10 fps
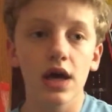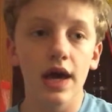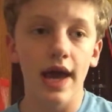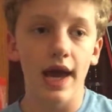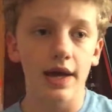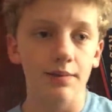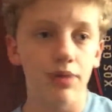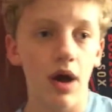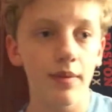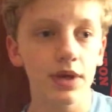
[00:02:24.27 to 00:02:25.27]
And I'm
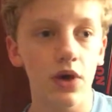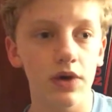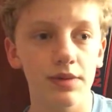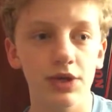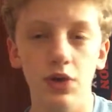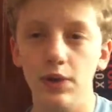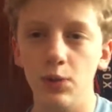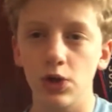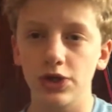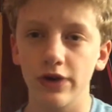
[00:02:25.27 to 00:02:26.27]
probably going to be doing
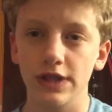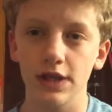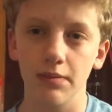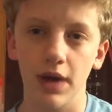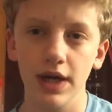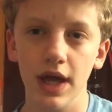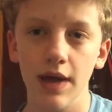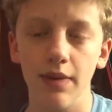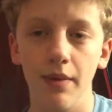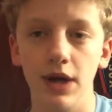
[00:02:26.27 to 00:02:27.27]
more strikes on Monday. I'm
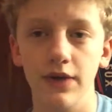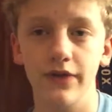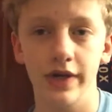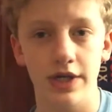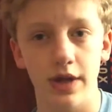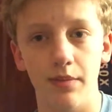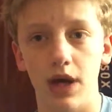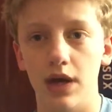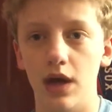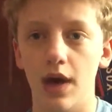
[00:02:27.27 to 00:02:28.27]
probably going to finish up
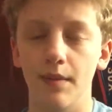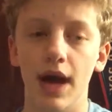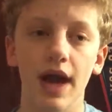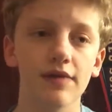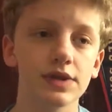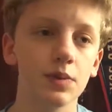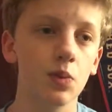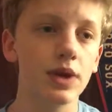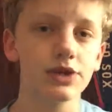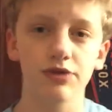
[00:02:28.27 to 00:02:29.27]
my, I have some
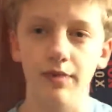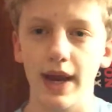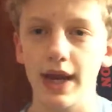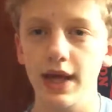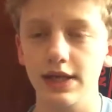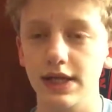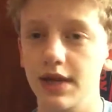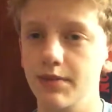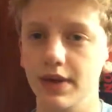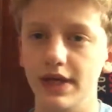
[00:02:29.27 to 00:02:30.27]
weeks remaining, because I
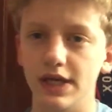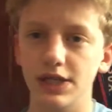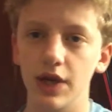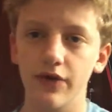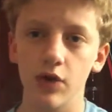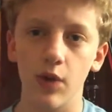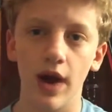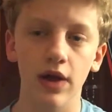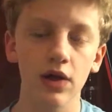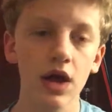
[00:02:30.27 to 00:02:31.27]
didn't play Destiny for a
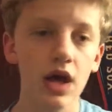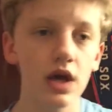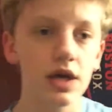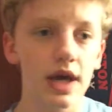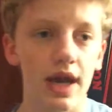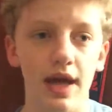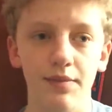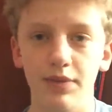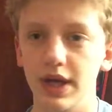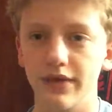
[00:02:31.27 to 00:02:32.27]
while, and I hadn't
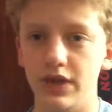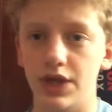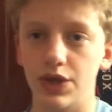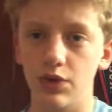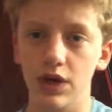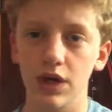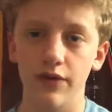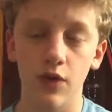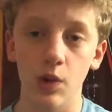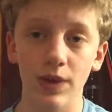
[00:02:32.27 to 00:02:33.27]
played it for, like, 3 or
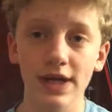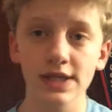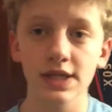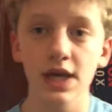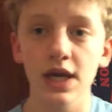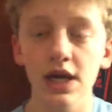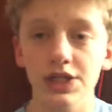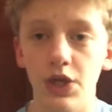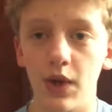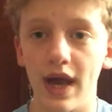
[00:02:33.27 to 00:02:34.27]
4 weeks.
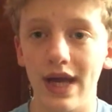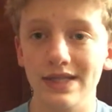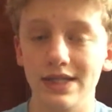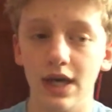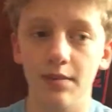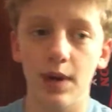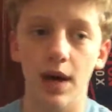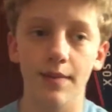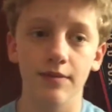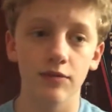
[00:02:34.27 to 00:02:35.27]
So I had
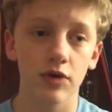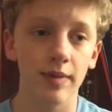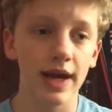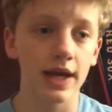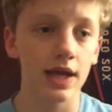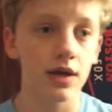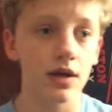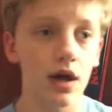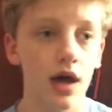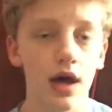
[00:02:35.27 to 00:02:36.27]
some, remaining,
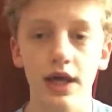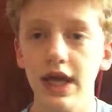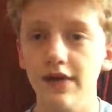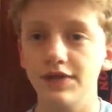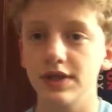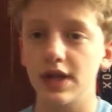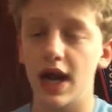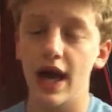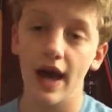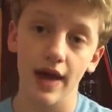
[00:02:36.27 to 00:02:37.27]
gifts that
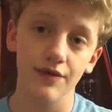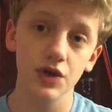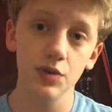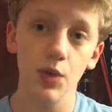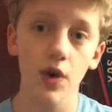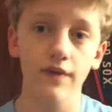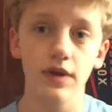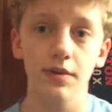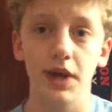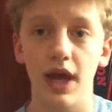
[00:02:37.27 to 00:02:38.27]
I have two more of
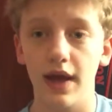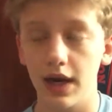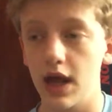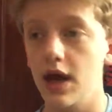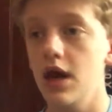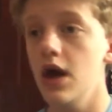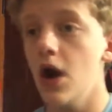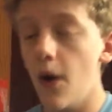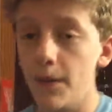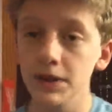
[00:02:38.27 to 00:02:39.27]
them, and I'm gonna
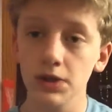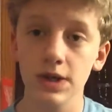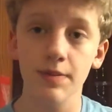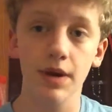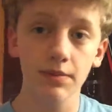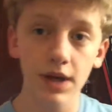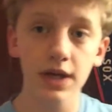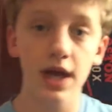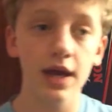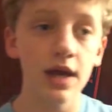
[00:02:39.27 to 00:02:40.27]
open those up on
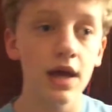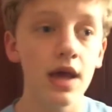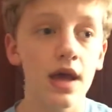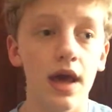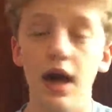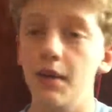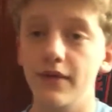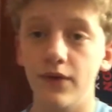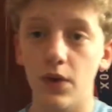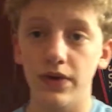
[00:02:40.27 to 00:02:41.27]
Monday.
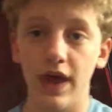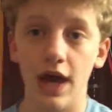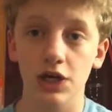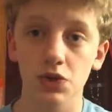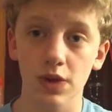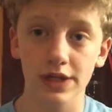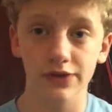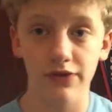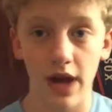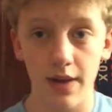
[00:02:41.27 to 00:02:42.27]
Before the actual Age of
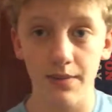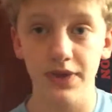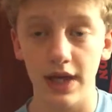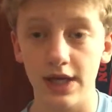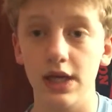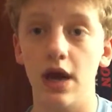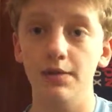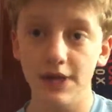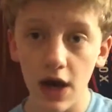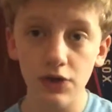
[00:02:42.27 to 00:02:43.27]
Triumph thing
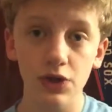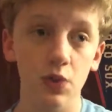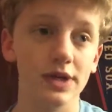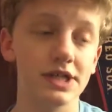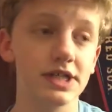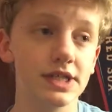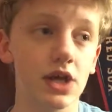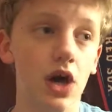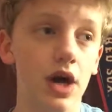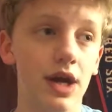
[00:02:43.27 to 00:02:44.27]
comes out, which is
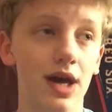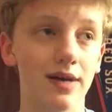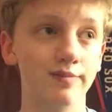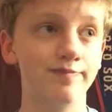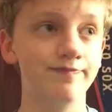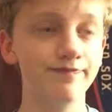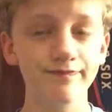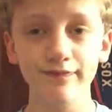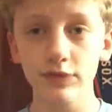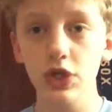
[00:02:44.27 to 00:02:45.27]
on
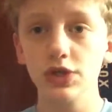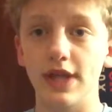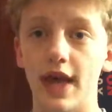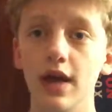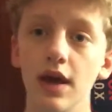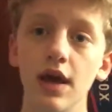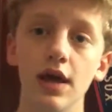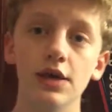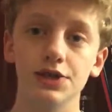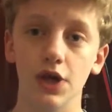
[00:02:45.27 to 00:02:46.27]
Tuesday.
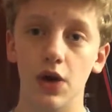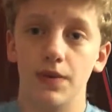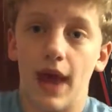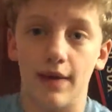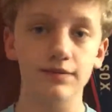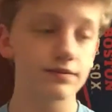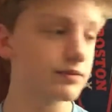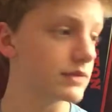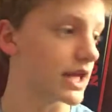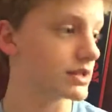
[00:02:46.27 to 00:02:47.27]
So yeah,
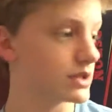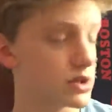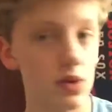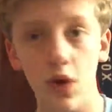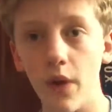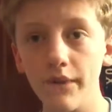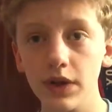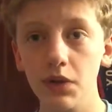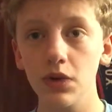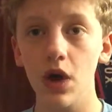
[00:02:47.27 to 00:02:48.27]
that's
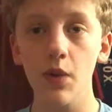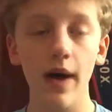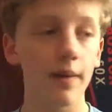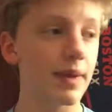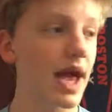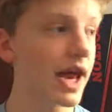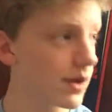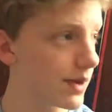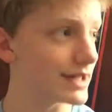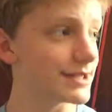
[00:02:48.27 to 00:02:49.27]
hopefully will go well. But
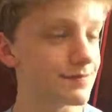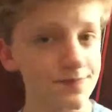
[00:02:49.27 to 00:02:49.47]
anyways,